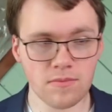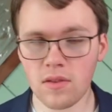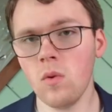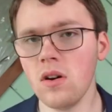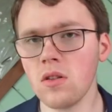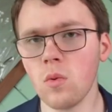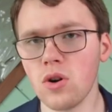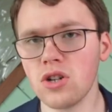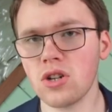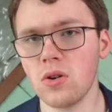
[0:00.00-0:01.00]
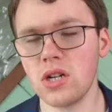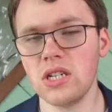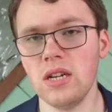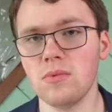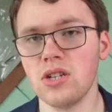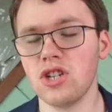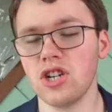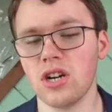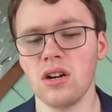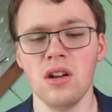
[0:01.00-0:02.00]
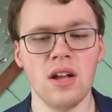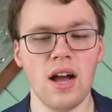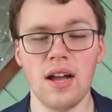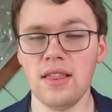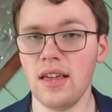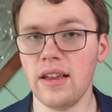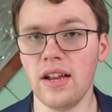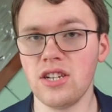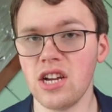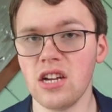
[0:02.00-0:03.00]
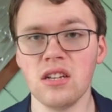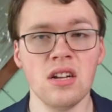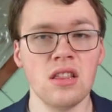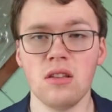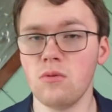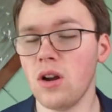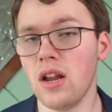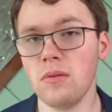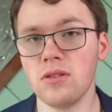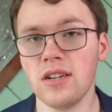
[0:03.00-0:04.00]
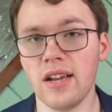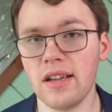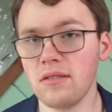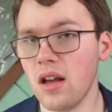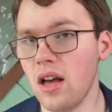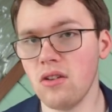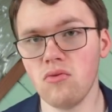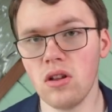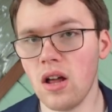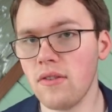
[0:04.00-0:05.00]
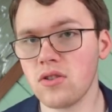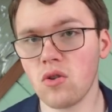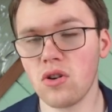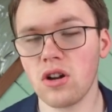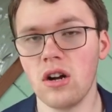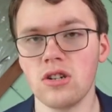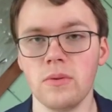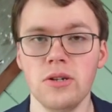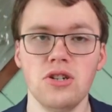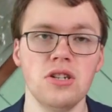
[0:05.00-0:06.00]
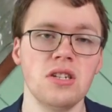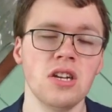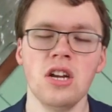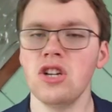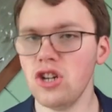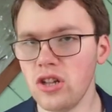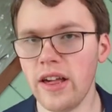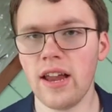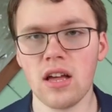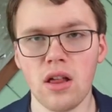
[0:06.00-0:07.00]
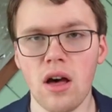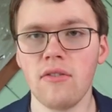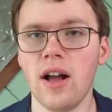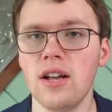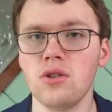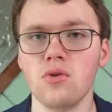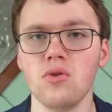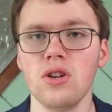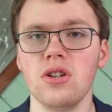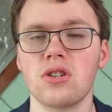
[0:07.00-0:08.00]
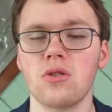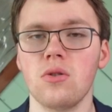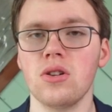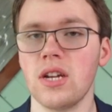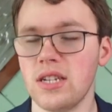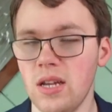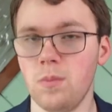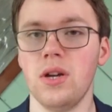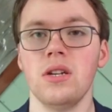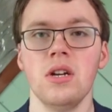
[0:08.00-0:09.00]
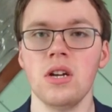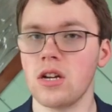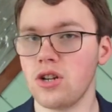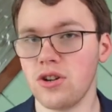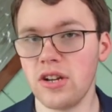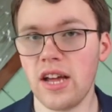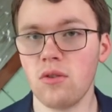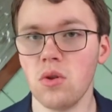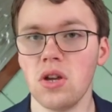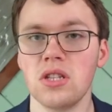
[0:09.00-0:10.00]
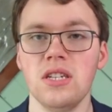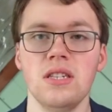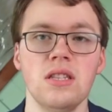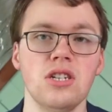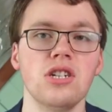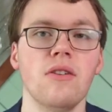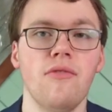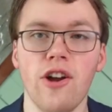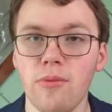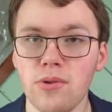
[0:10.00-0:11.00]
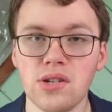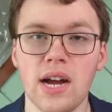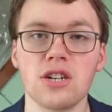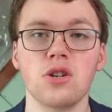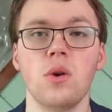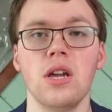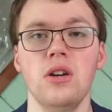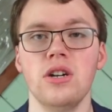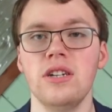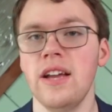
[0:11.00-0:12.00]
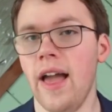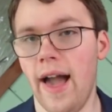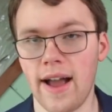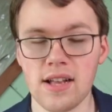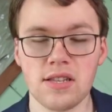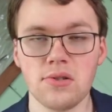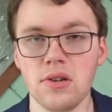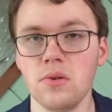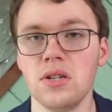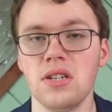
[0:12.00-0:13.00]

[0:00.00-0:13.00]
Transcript: One of the worst scoring teams this year in the NHL. They were not able to get a lot of scoring contributions. Sure, they had a lot of guys who were really good scorers, like Tippett. Couturier had a really good season this year. Farabee was actually quite good. Atkinson, who was